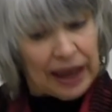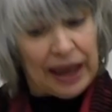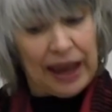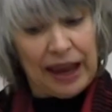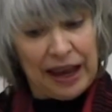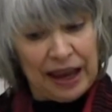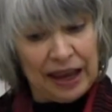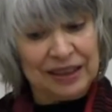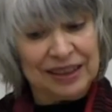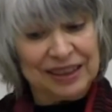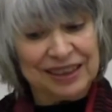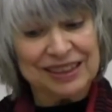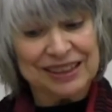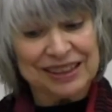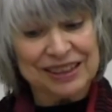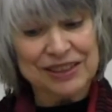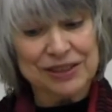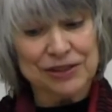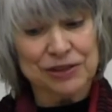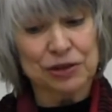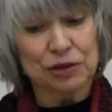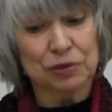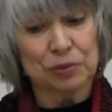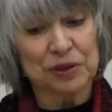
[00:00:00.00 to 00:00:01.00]
And it
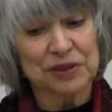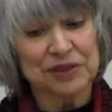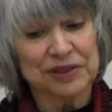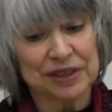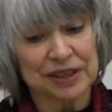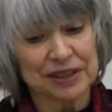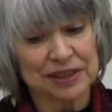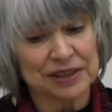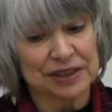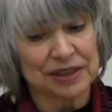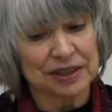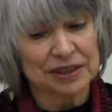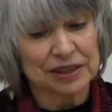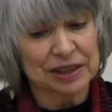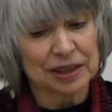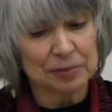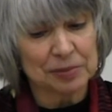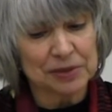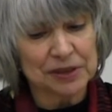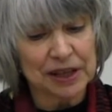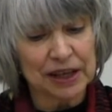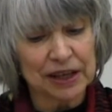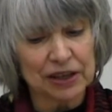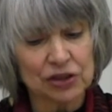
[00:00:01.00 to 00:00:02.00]
is to resist the
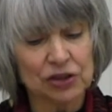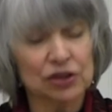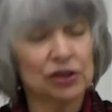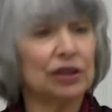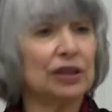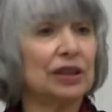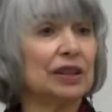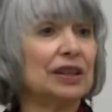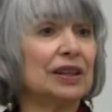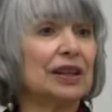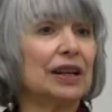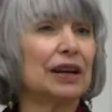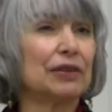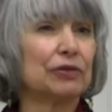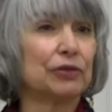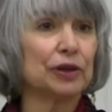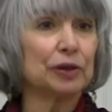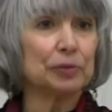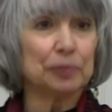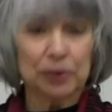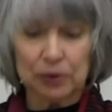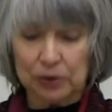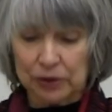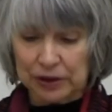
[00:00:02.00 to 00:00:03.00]
temptation in
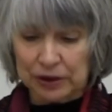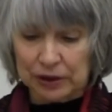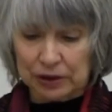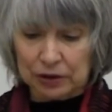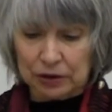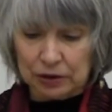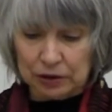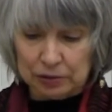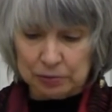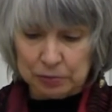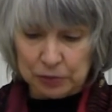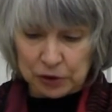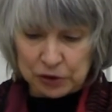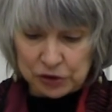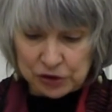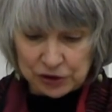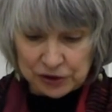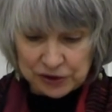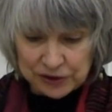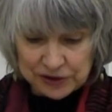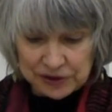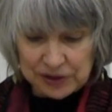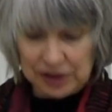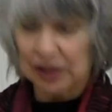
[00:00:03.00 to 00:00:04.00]
every political
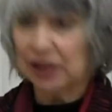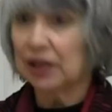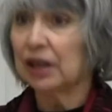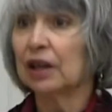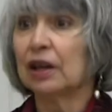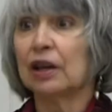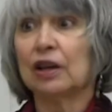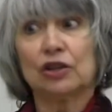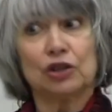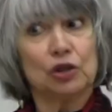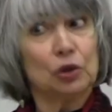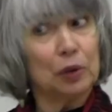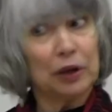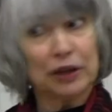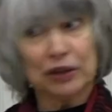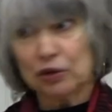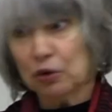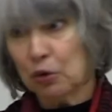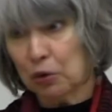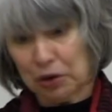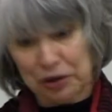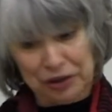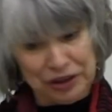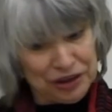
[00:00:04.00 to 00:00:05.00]
emergency to
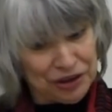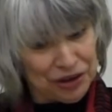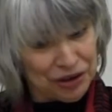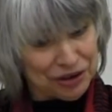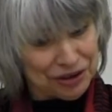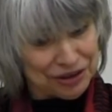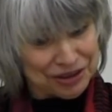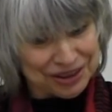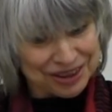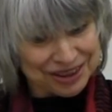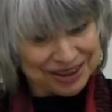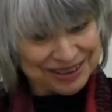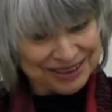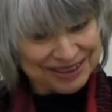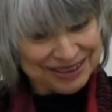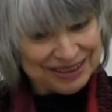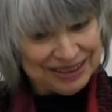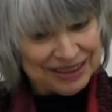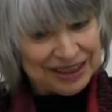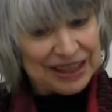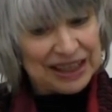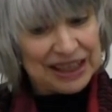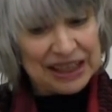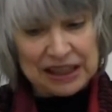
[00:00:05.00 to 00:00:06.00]
ignore the earth,
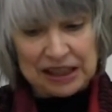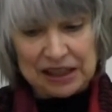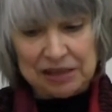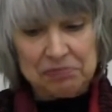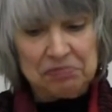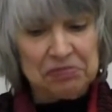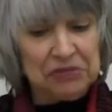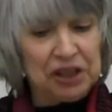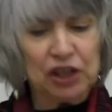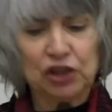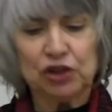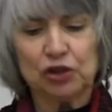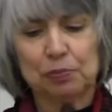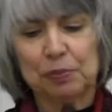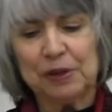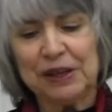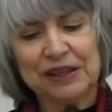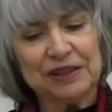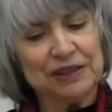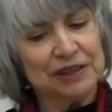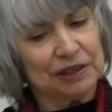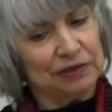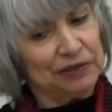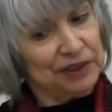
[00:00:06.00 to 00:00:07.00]
each
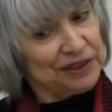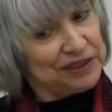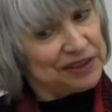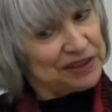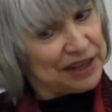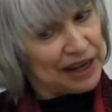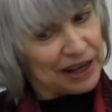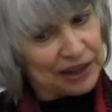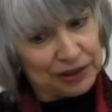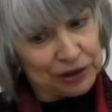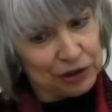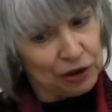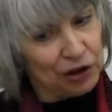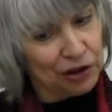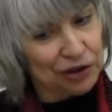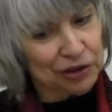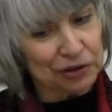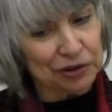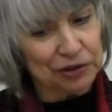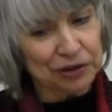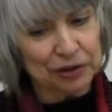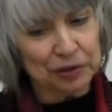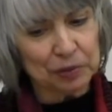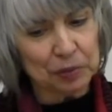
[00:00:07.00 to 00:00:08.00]
piece of its death
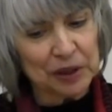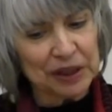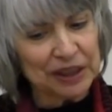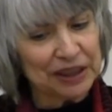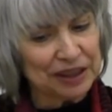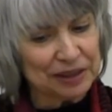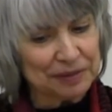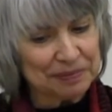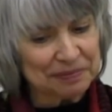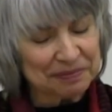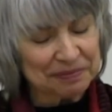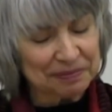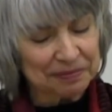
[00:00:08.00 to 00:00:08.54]
longer than we.